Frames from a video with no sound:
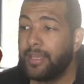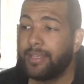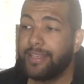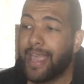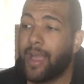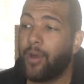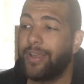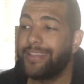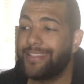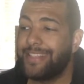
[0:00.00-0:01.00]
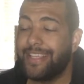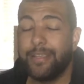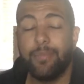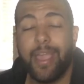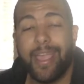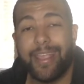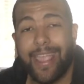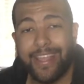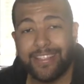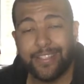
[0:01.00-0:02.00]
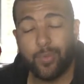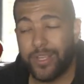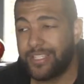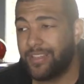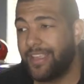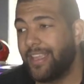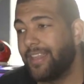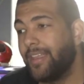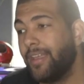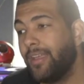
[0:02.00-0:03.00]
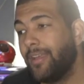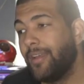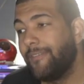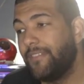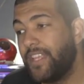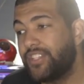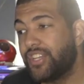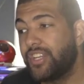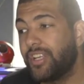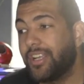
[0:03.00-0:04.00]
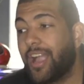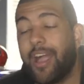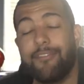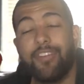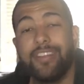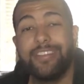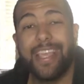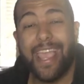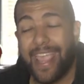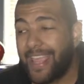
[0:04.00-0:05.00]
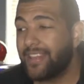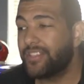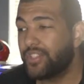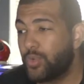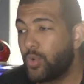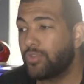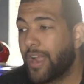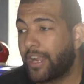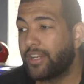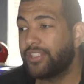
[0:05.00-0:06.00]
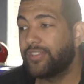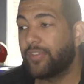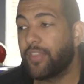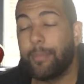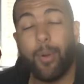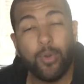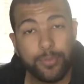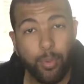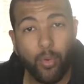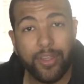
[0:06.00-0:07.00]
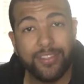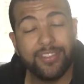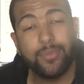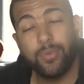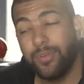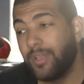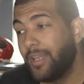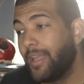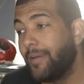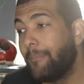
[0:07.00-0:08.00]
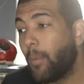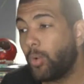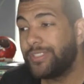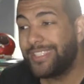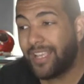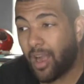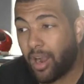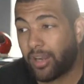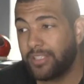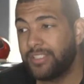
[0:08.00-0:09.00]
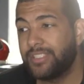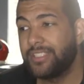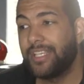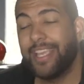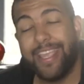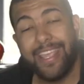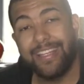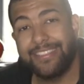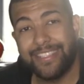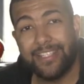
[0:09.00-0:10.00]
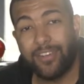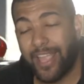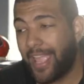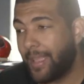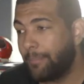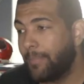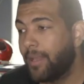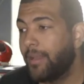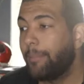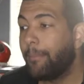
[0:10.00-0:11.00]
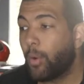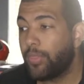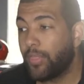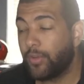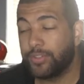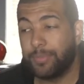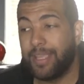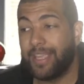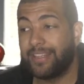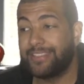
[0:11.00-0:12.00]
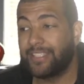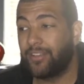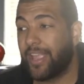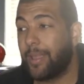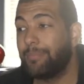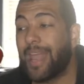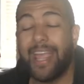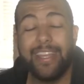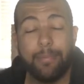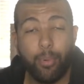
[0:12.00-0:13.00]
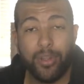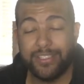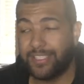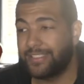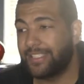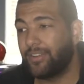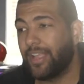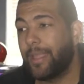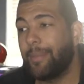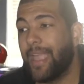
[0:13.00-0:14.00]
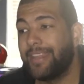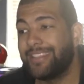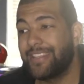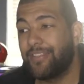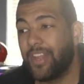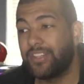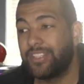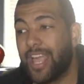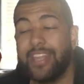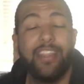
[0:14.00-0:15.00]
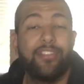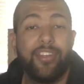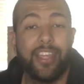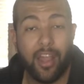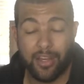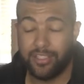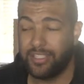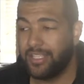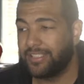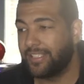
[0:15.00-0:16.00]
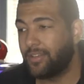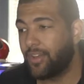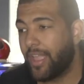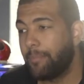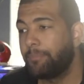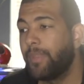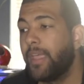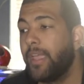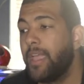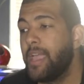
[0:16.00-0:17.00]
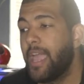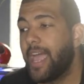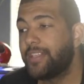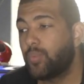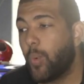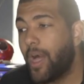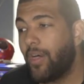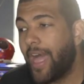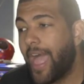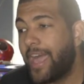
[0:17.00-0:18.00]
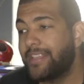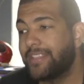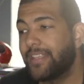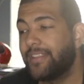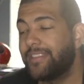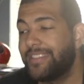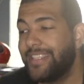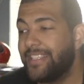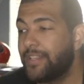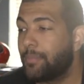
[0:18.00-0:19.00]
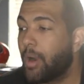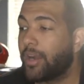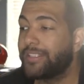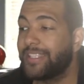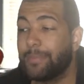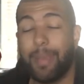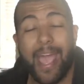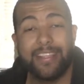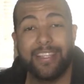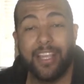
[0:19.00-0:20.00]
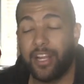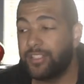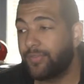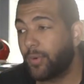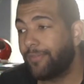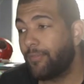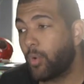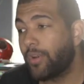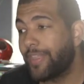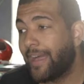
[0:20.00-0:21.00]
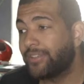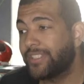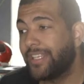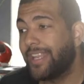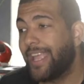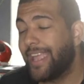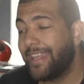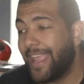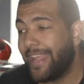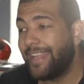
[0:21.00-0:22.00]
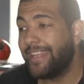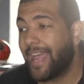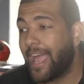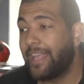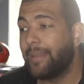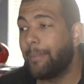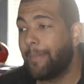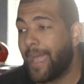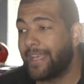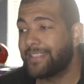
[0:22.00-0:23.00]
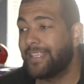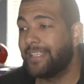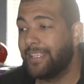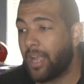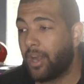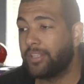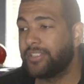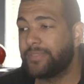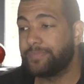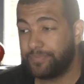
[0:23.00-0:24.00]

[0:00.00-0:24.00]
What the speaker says: Now, his team at Kansas Wesleyan featured conference and school records for the most points, most yards in a single game, both of those being in a single game, 90 points in a single game, and 793 yards in a single game, as well as season marks in passing yards for 4,089 passing yards.